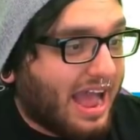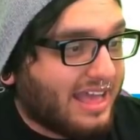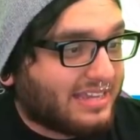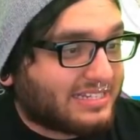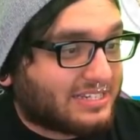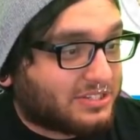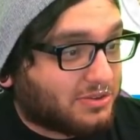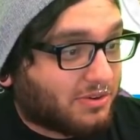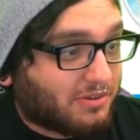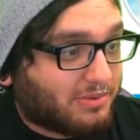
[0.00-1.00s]
I think it's
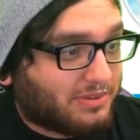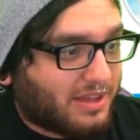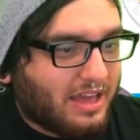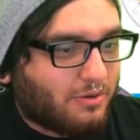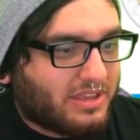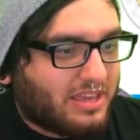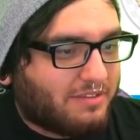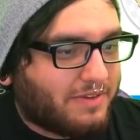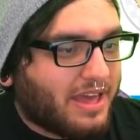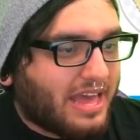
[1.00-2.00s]
adorable. I don't
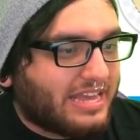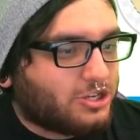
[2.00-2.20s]
give a